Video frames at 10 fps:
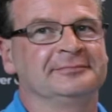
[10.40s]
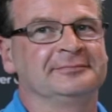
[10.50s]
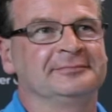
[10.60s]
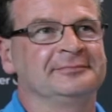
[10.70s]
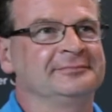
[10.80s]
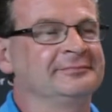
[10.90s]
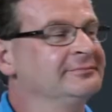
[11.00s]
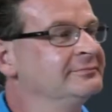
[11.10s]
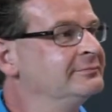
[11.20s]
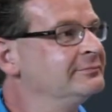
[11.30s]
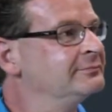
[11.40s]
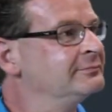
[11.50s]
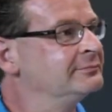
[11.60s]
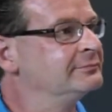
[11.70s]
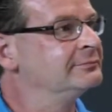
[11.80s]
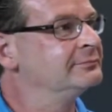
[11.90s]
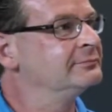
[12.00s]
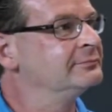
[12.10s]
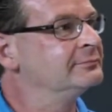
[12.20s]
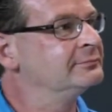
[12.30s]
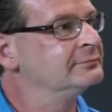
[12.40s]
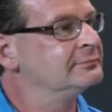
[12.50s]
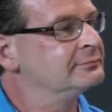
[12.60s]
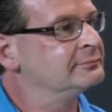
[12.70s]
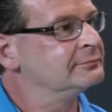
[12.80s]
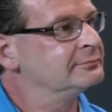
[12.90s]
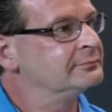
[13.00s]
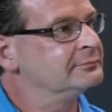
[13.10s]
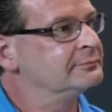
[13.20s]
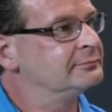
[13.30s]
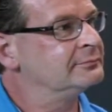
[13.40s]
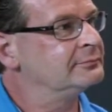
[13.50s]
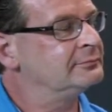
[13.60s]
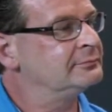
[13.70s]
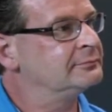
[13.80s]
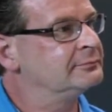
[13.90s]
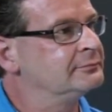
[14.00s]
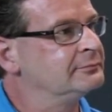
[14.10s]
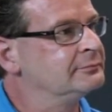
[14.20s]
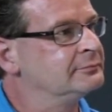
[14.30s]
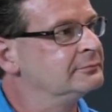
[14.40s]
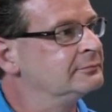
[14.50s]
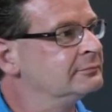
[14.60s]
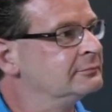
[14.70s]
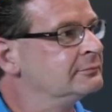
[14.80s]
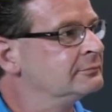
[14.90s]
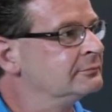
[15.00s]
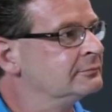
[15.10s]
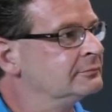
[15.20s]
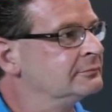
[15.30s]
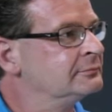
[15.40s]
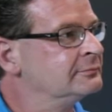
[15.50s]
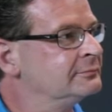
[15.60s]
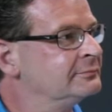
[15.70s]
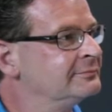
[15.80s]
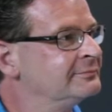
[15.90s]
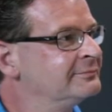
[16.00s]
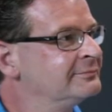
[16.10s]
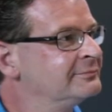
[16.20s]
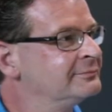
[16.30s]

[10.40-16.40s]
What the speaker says: The person shown says nothing.